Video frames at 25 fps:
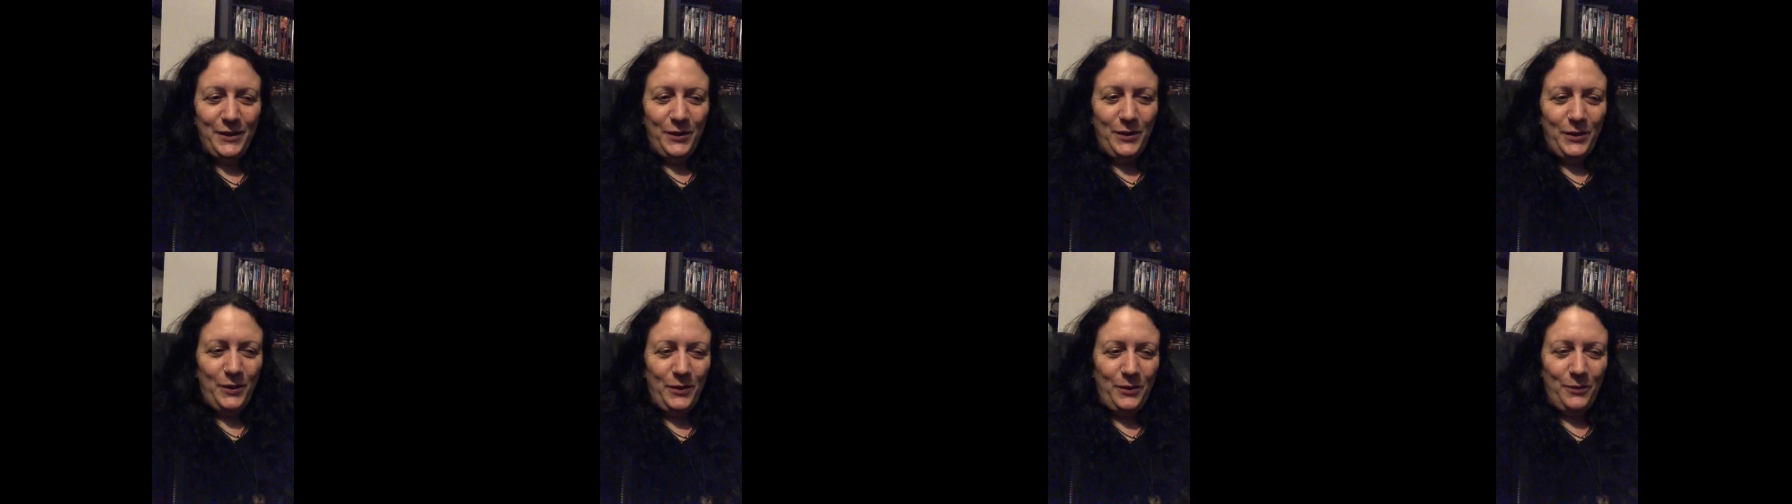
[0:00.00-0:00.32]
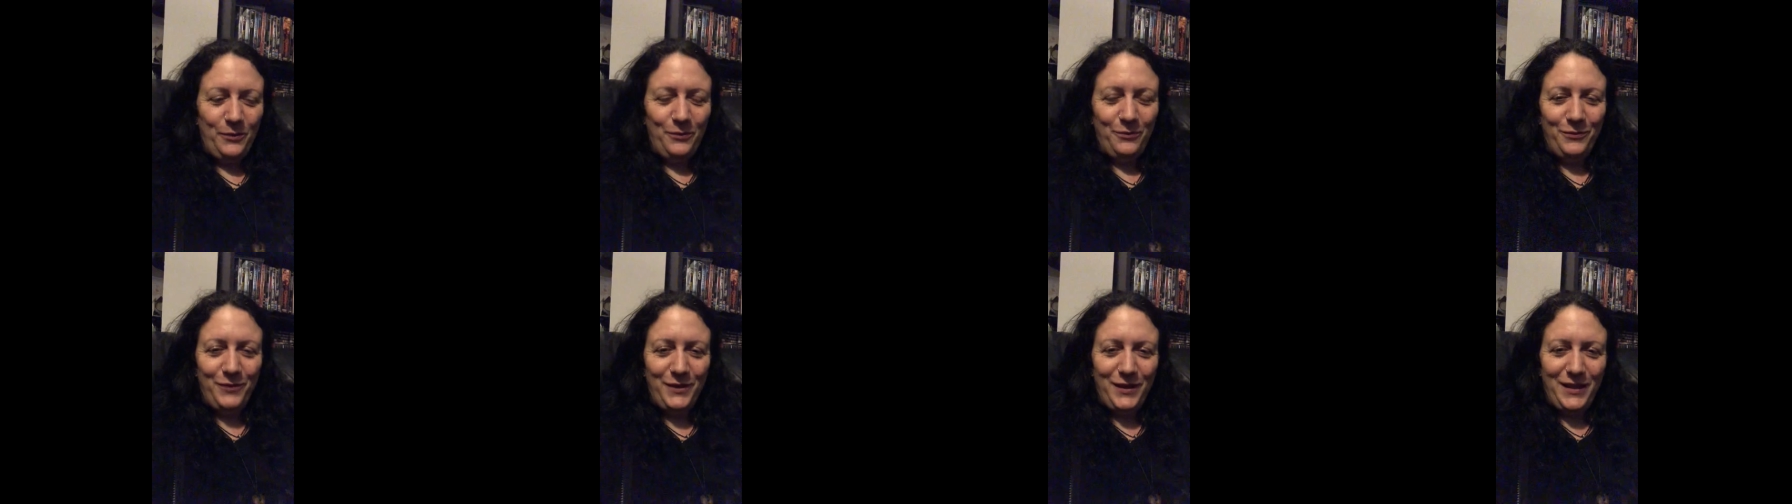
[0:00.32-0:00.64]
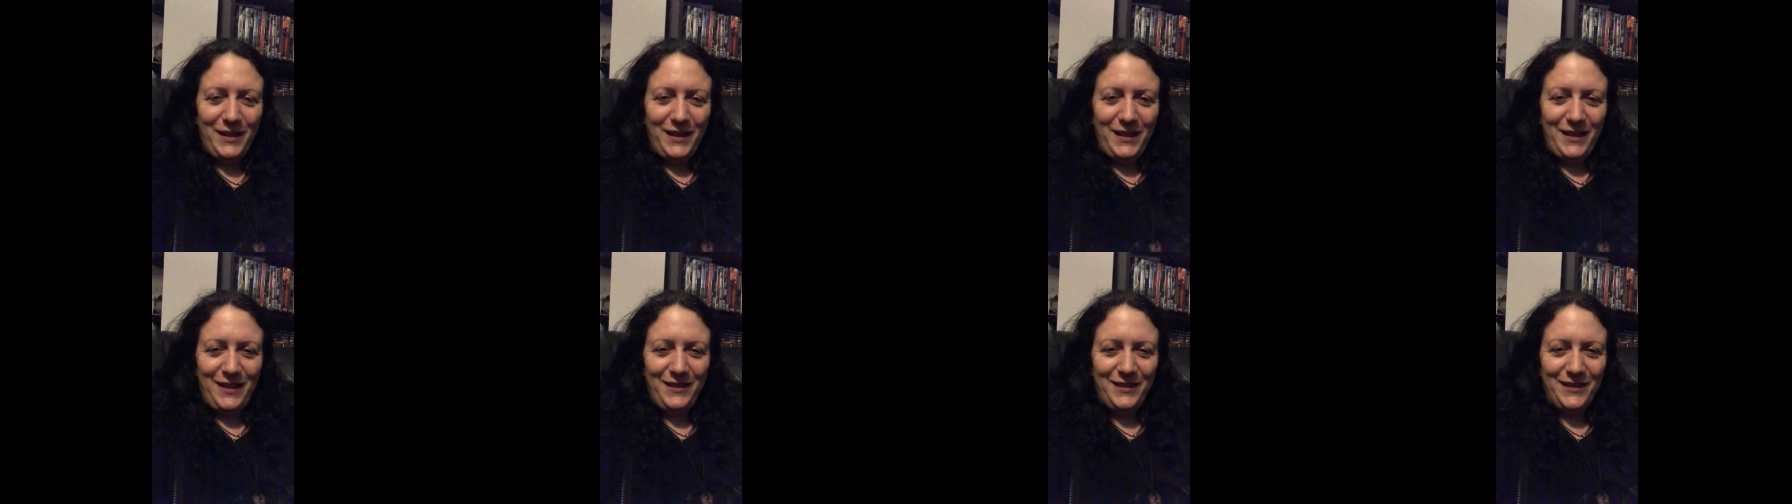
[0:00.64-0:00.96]
who
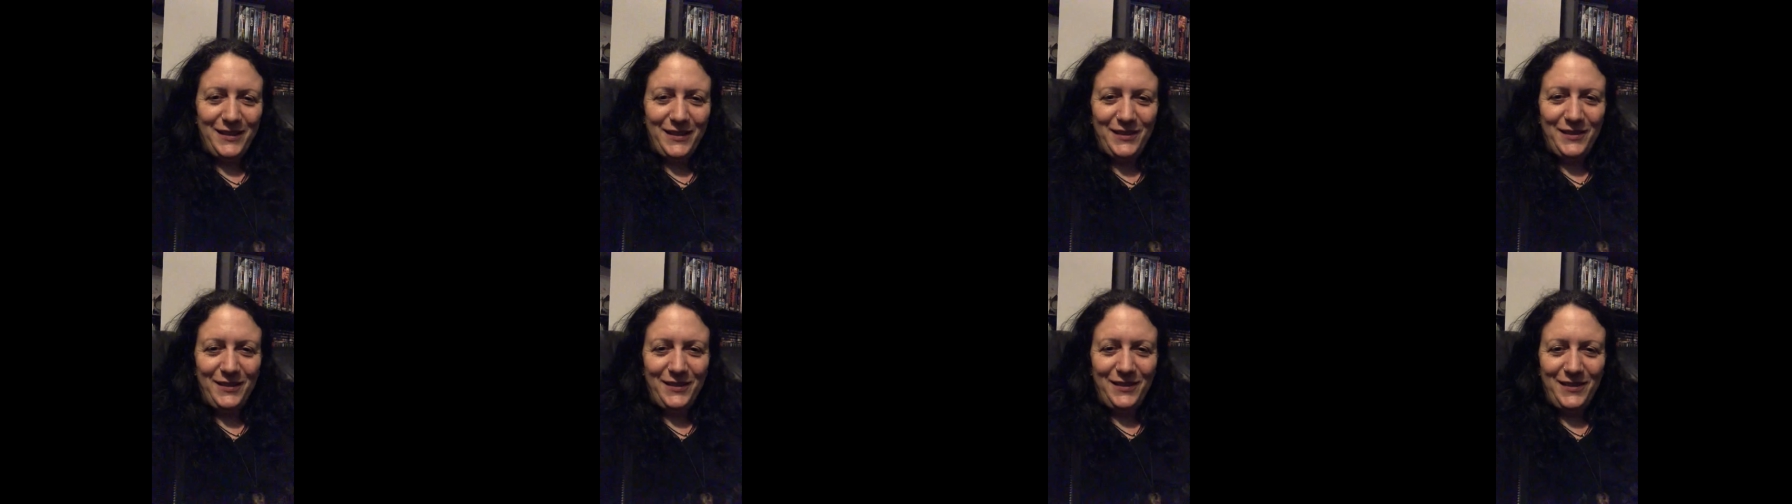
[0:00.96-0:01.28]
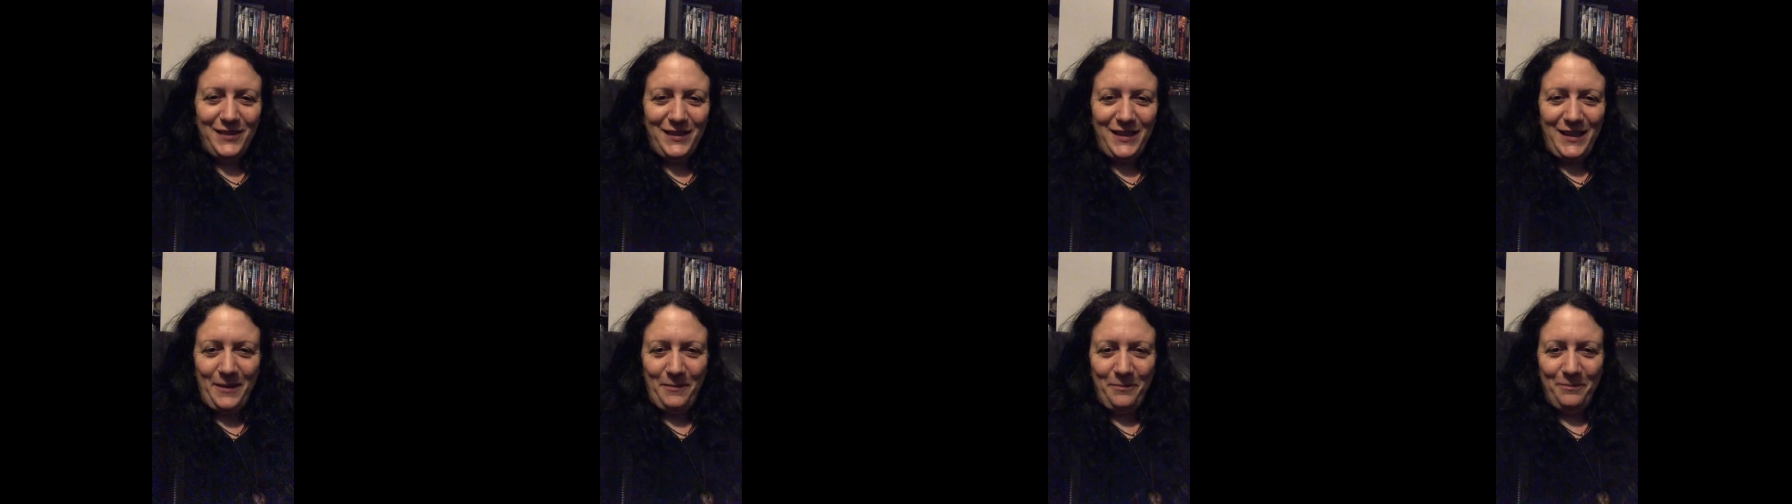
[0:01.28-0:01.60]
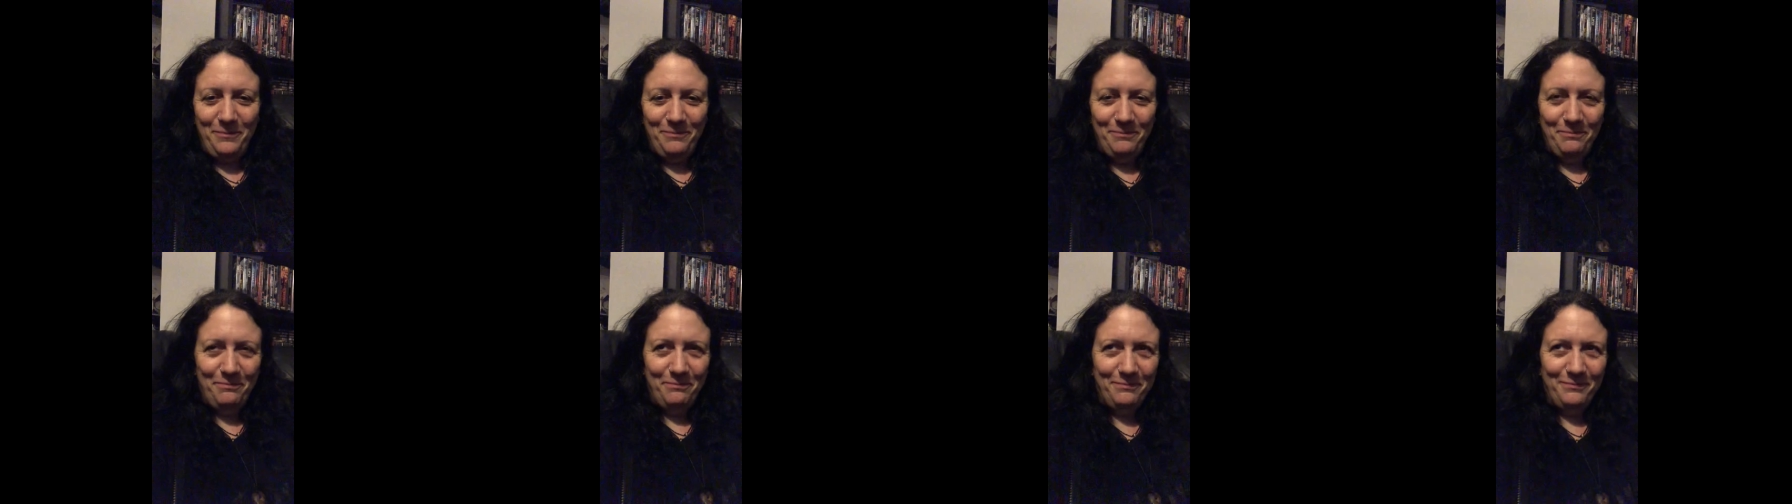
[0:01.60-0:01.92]
really doesn't seem
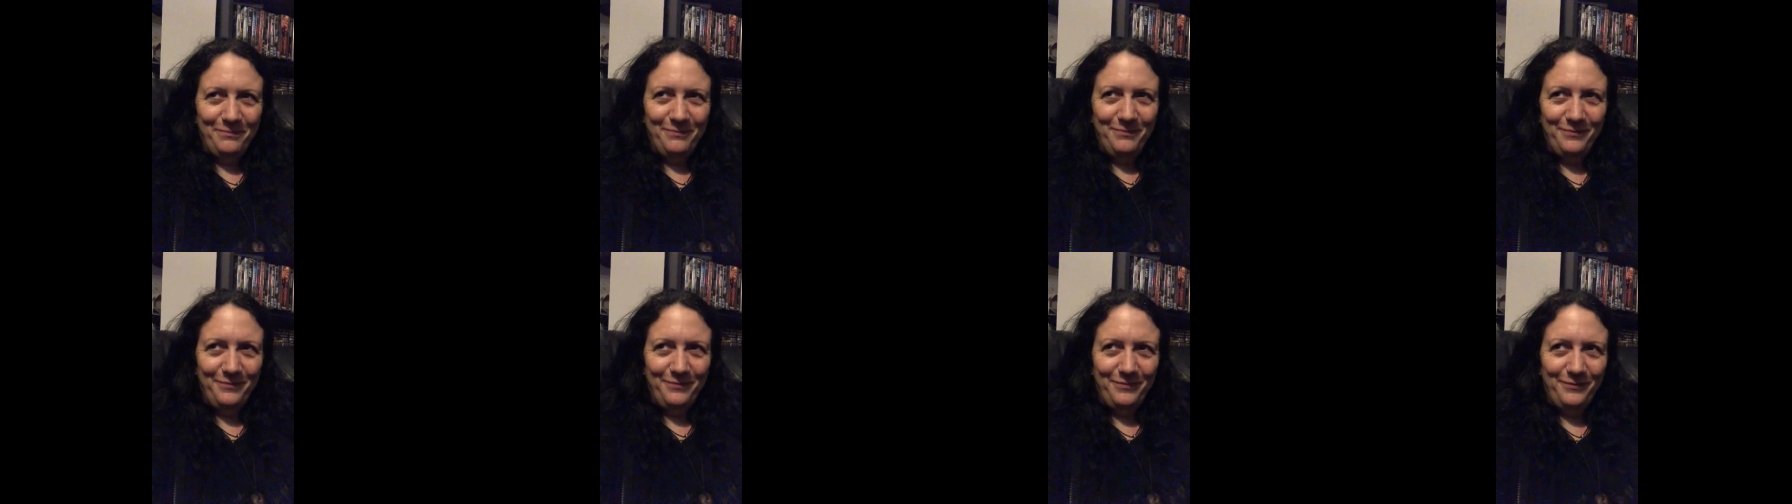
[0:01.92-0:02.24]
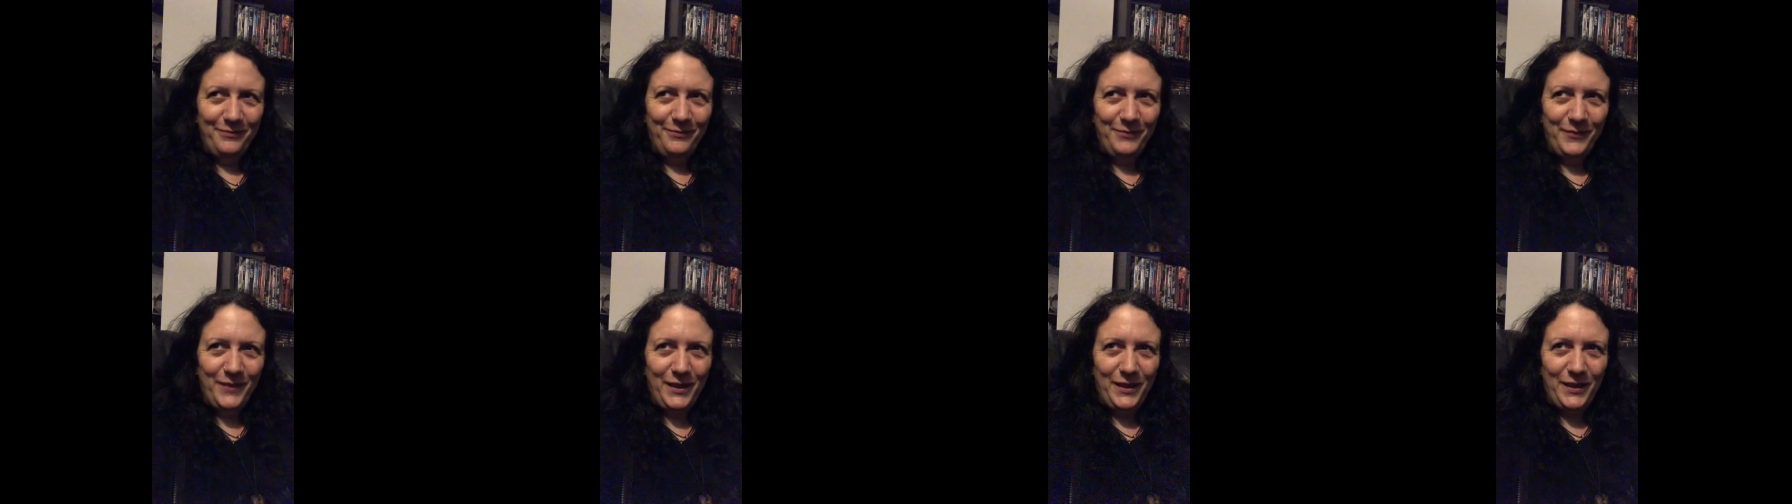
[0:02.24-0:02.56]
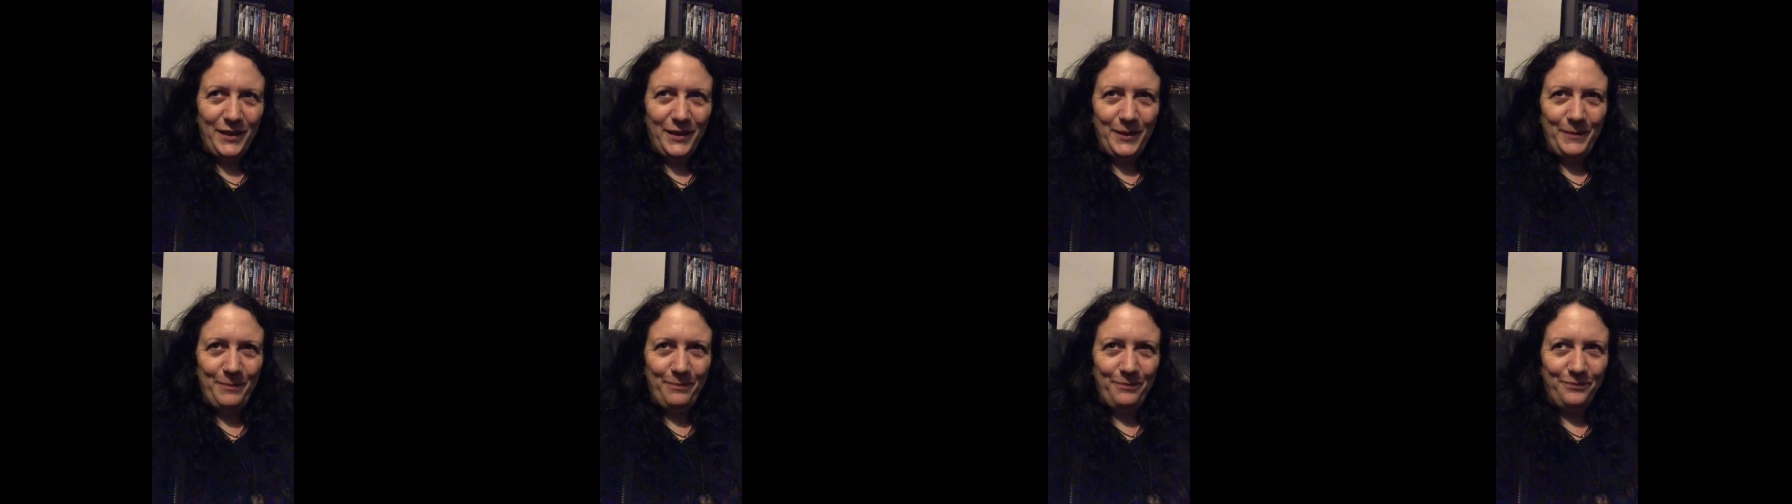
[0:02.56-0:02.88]

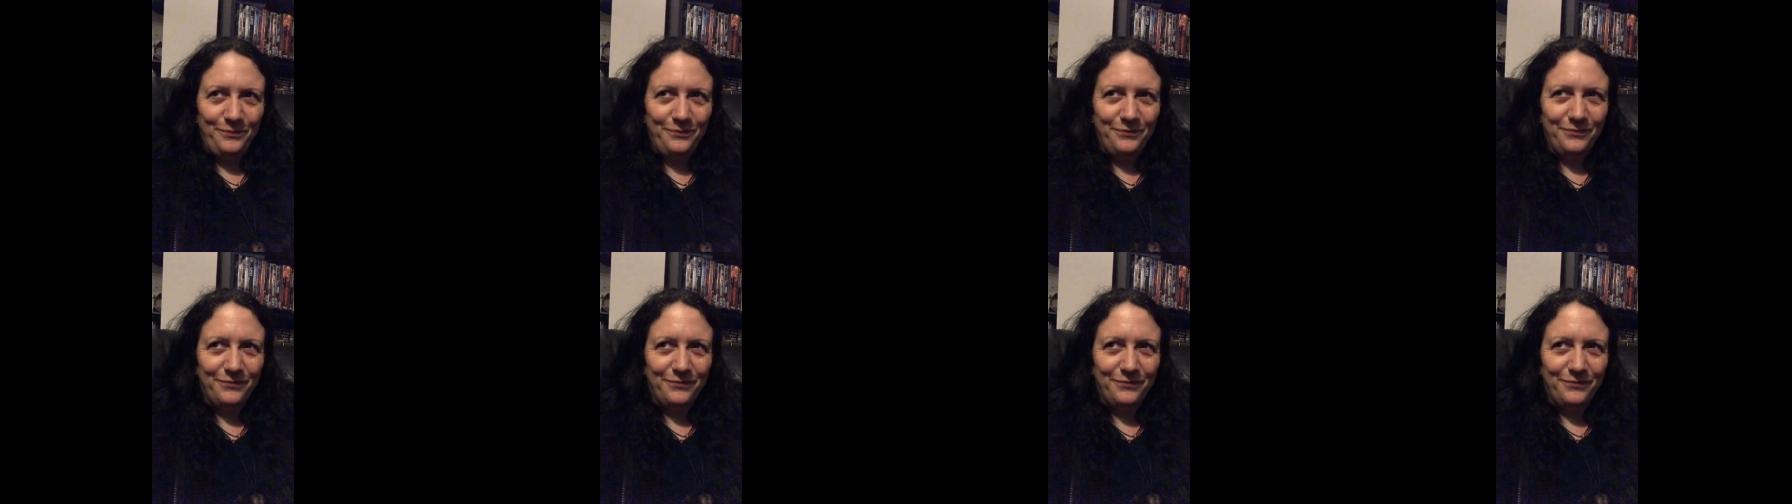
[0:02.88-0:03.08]
um,